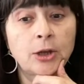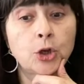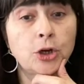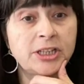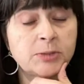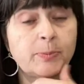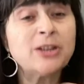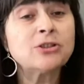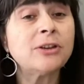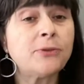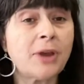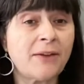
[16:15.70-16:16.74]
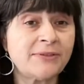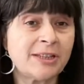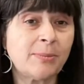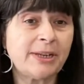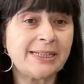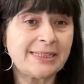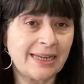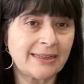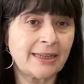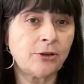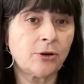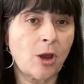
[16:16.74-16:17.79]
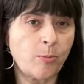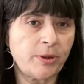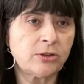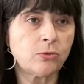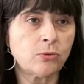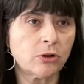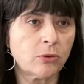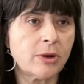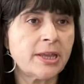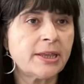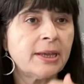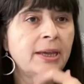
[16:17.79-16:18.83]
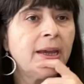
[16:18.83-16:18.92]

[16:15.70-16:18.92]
good, especially if you have somebody sick that you're helping to work with.